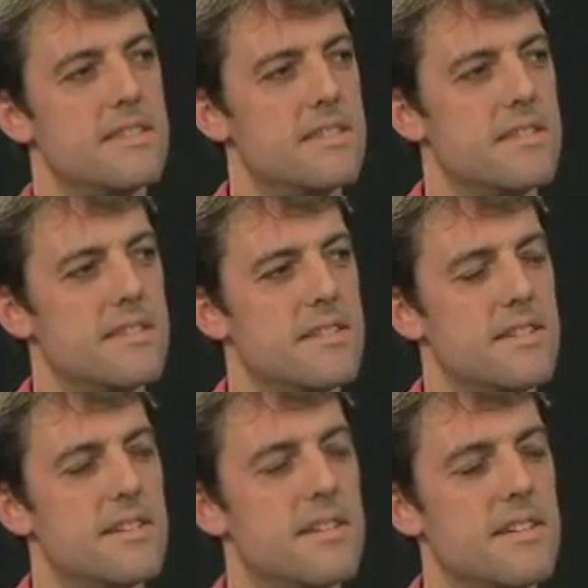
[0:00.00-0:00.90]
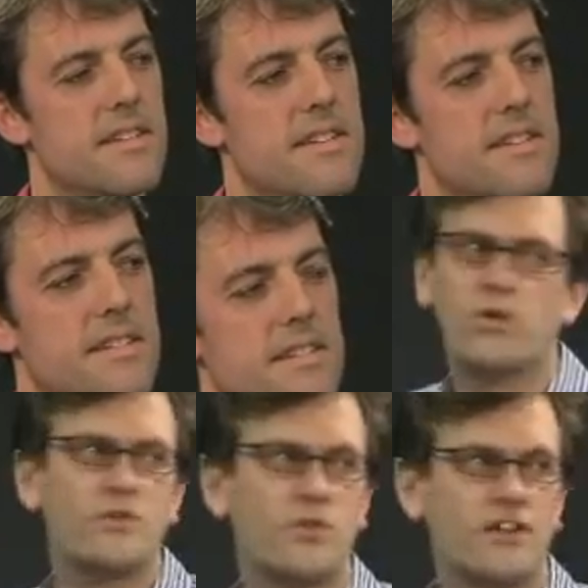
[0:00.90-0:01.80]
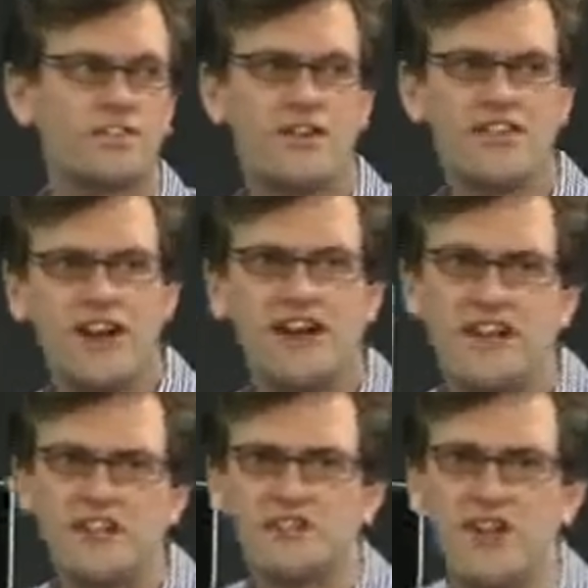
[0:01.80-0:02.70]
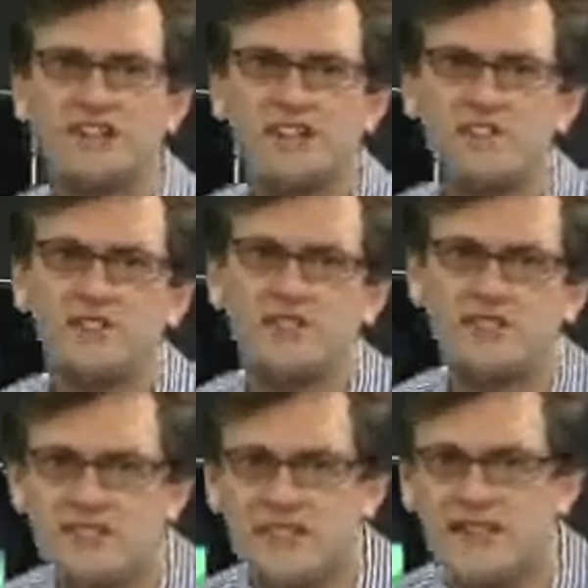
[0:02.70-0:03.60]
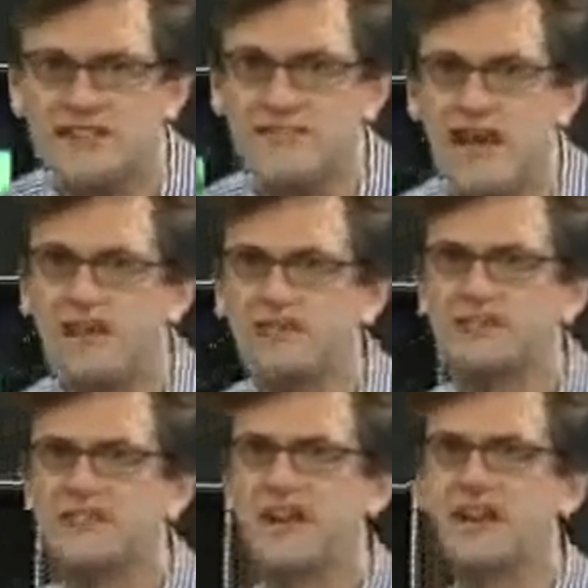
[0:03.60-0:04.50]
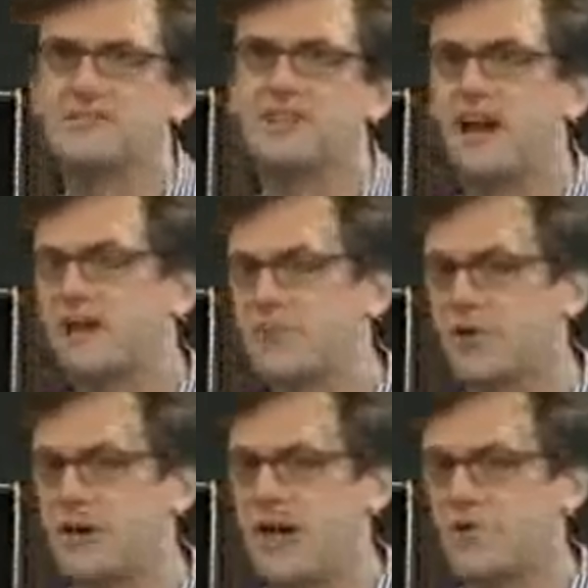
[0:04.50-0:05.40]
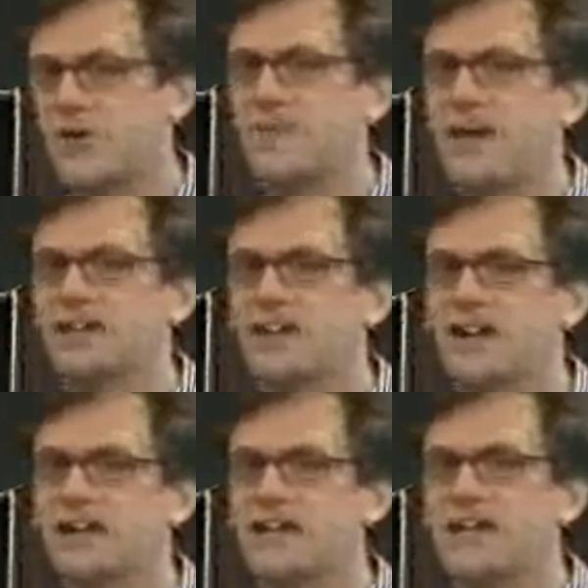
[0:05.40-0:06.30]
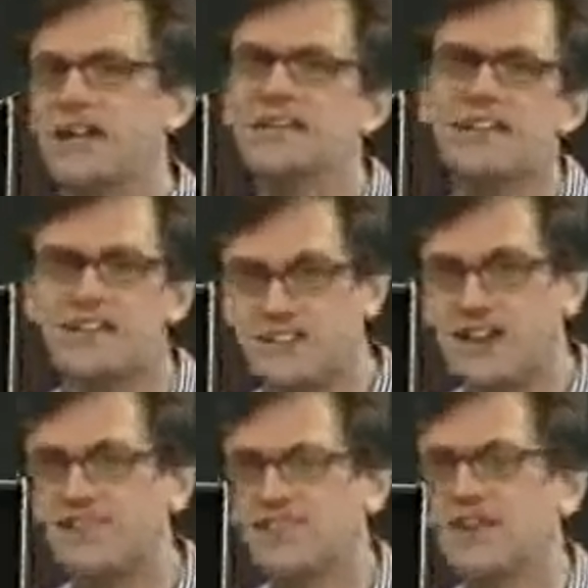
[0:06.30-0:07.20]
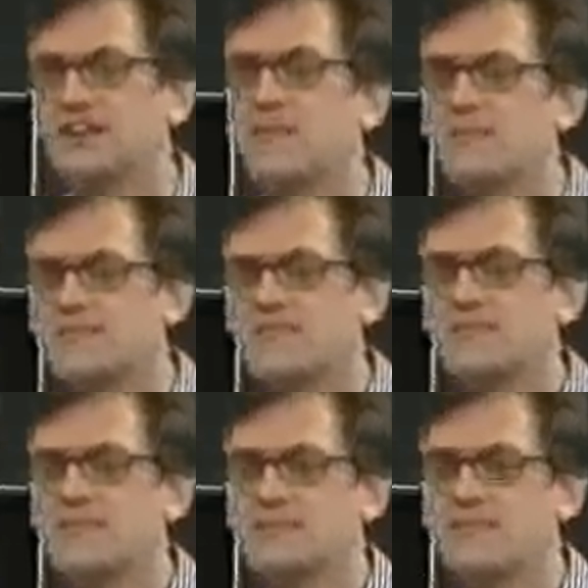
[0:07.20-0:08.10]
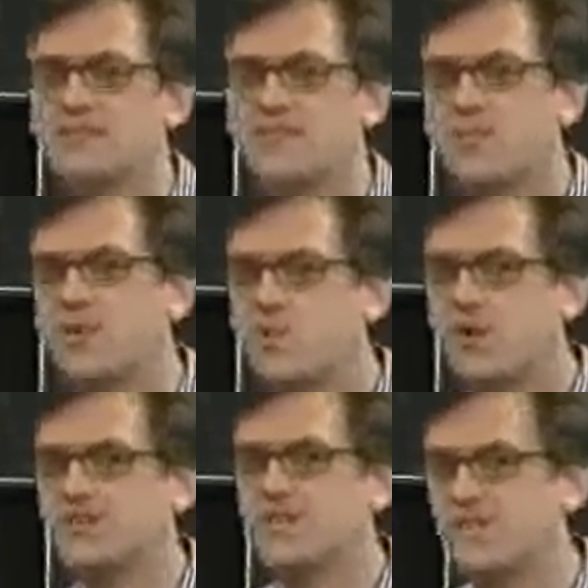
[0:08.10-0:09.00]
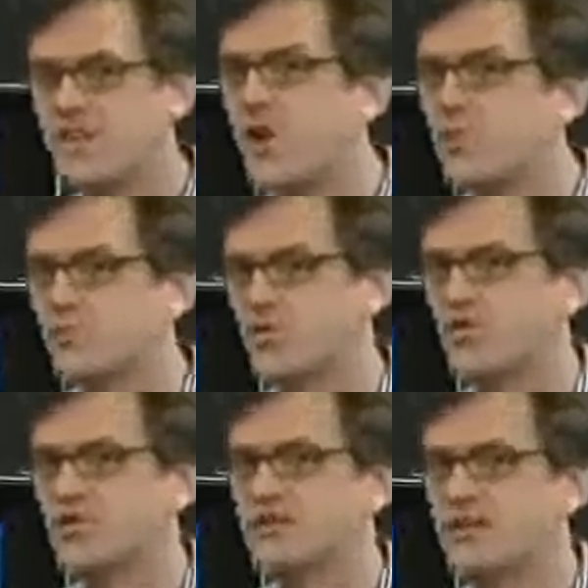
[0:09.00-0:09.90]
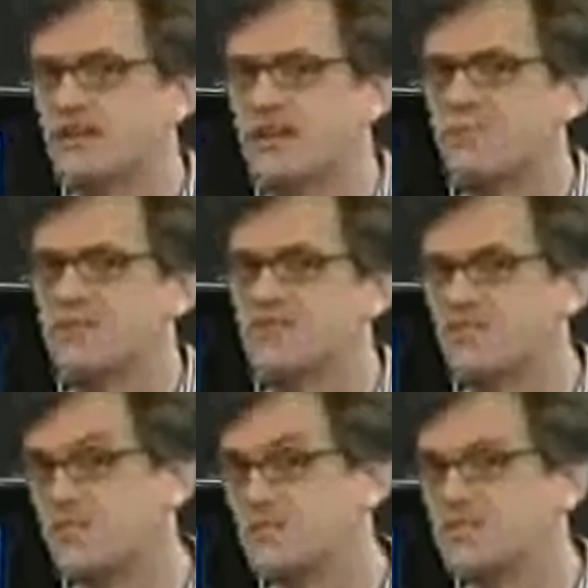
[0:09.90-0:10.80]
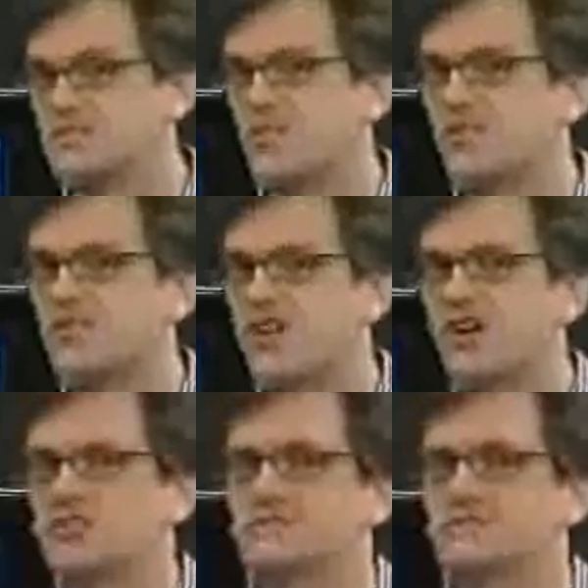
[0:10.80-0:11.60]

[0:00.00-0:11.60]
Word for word: Okay. Uh, what, what are, are there any other trends that you can tell us about uh, beyond mobile? What about uh, in the, the, kind of internet companies that are being built here? What, what are some of the homegrown internet companies that are unique to Hong Kong?